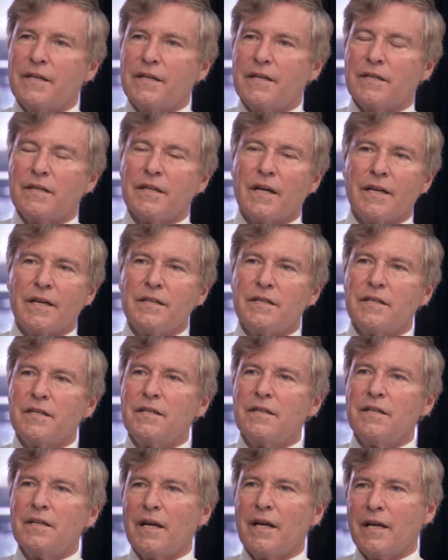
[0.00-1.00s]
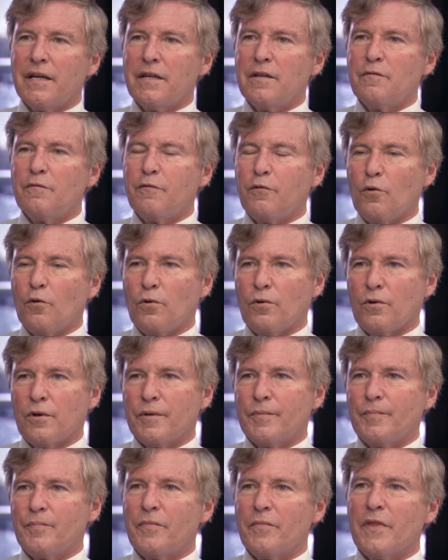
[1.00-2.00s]
In 1984,
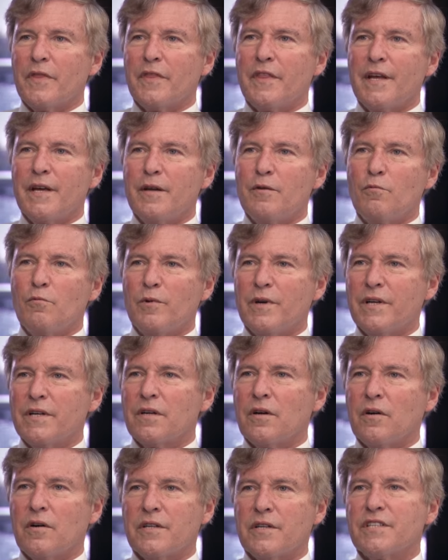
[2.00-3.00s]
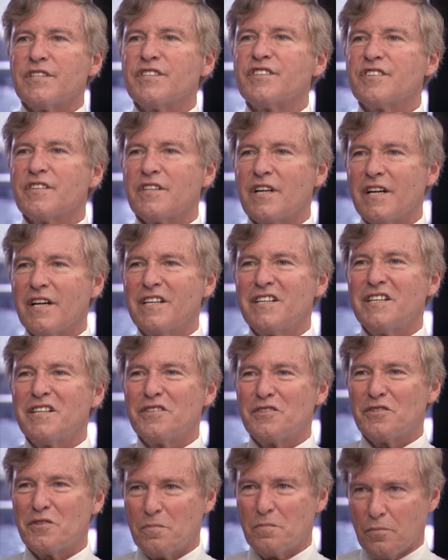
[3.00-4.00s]
they went on a
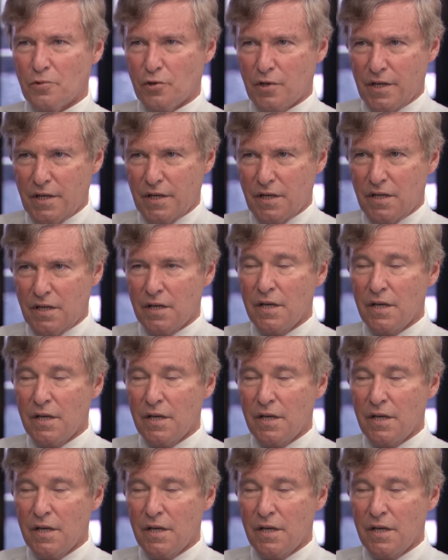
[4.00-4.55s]
signing spree